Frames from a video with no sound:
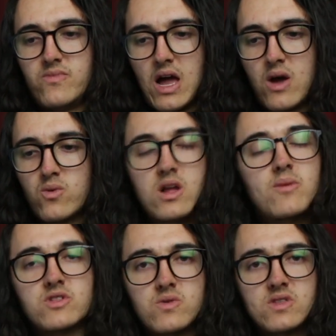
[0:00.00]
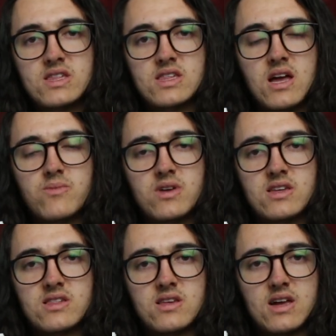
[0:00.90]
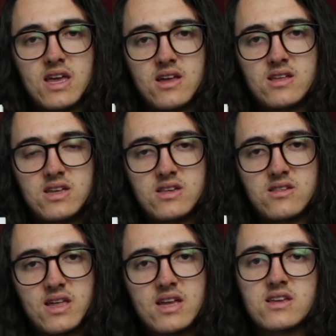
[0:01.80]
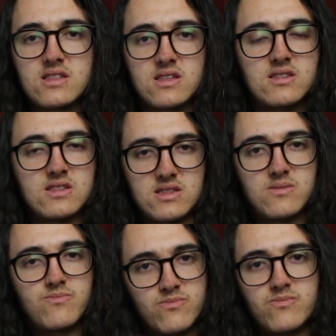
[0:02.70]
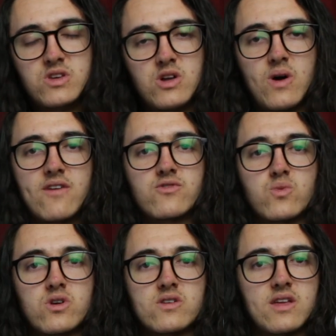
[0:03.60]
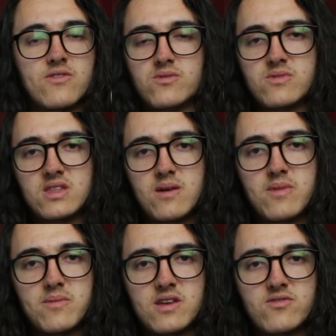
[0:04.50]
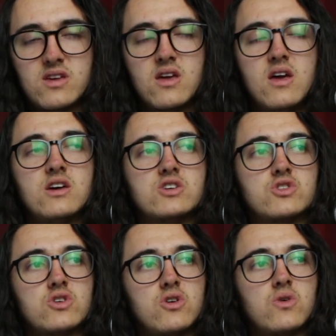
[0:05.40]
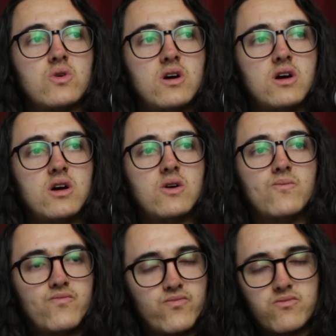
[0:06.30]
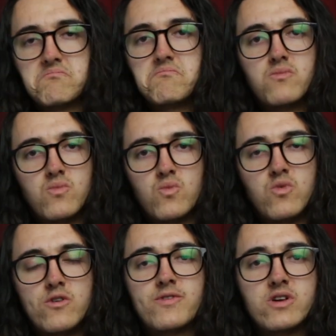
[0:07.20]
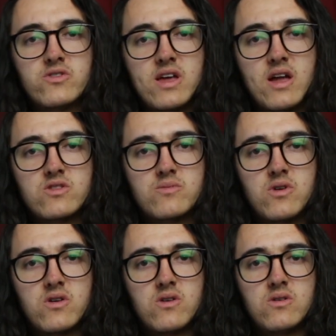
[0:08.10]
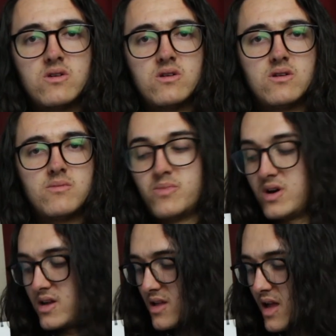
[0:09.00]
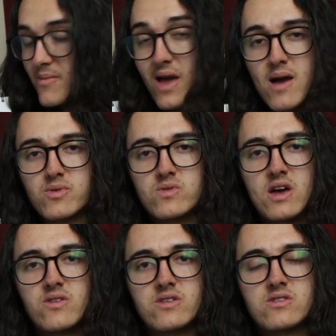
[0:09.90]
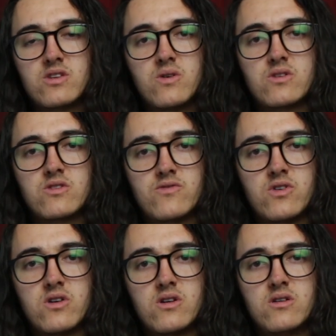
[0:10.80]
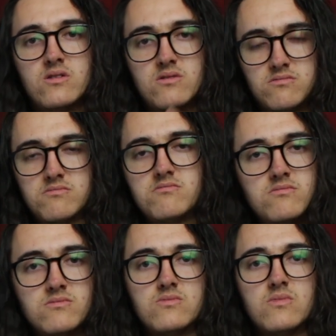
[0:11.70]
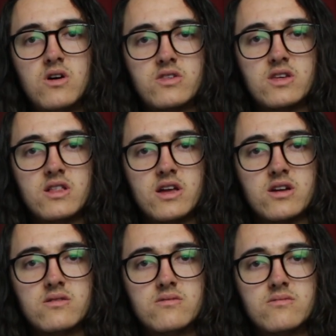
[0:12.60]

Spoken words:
I will not be doing that tonight because, again, it is late because this is, after work that I filmed the time-lapse and everything. So we'll figure that out tomorrow, but I'm happy with how this is going so far. I'll see you later.